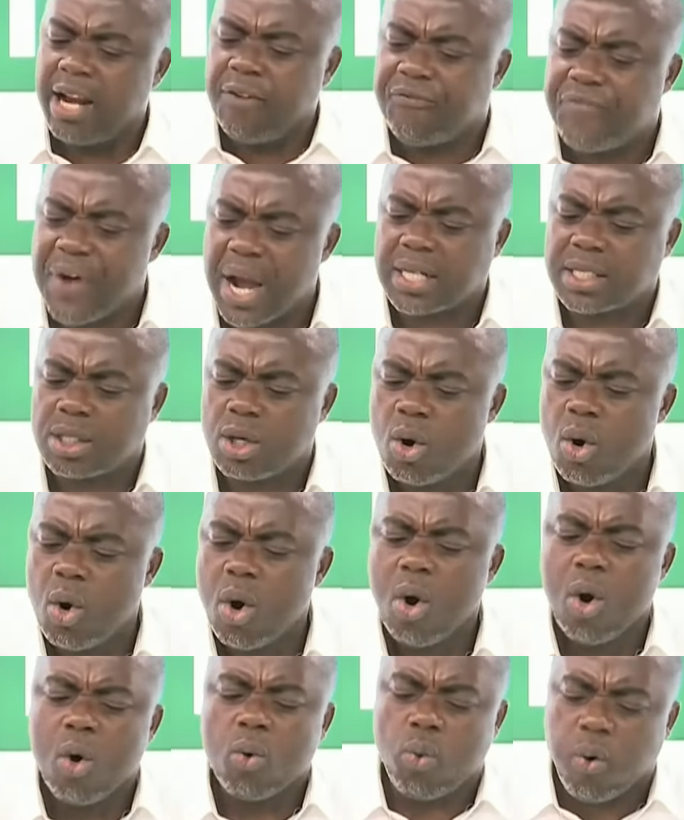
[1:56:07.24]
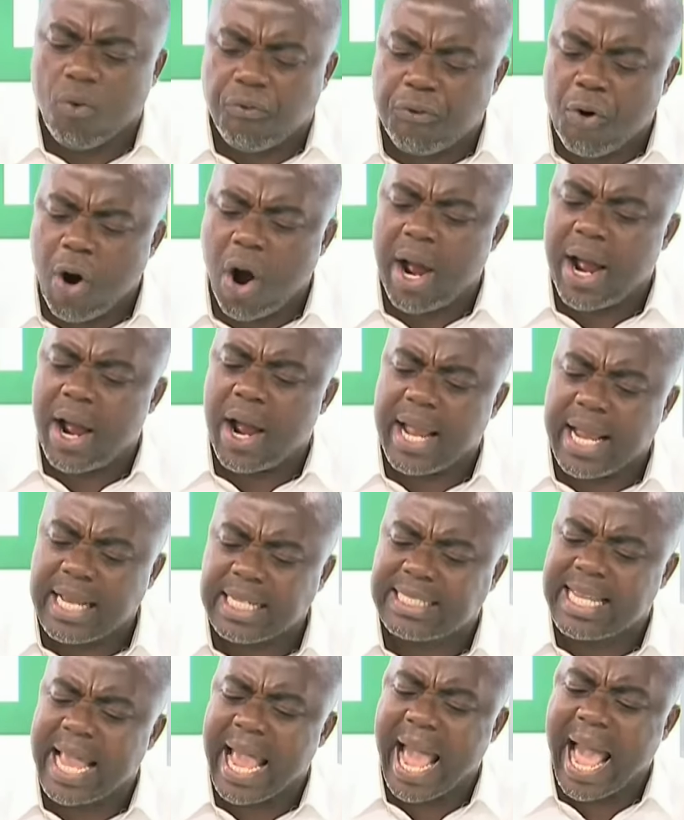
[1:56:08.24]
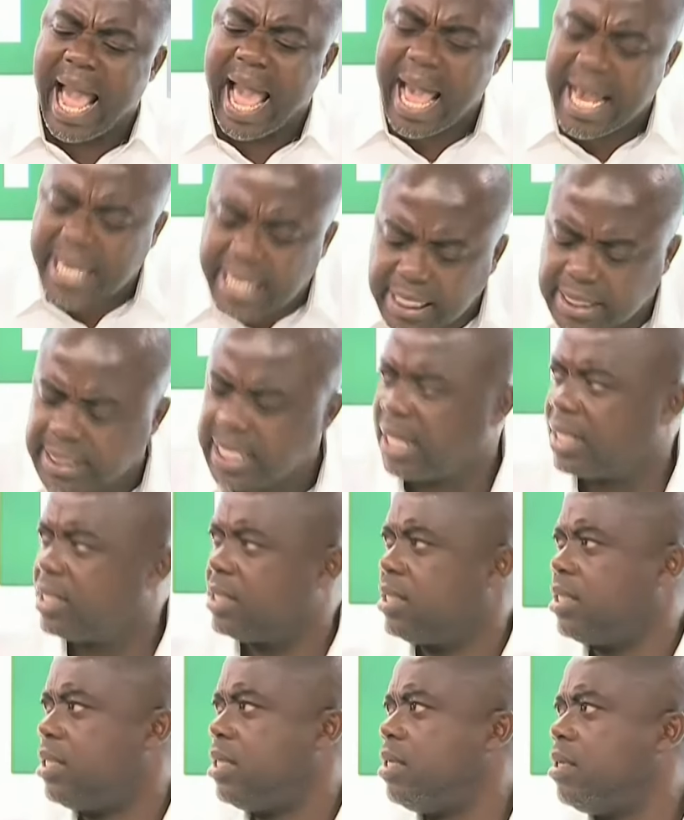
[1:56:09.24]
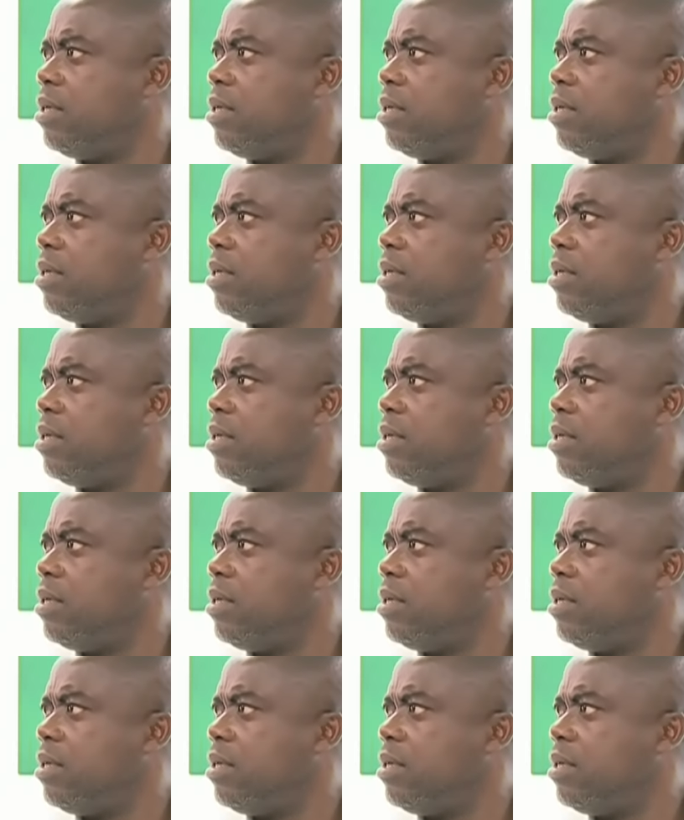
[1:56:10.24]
in fact, Kufuor is the architect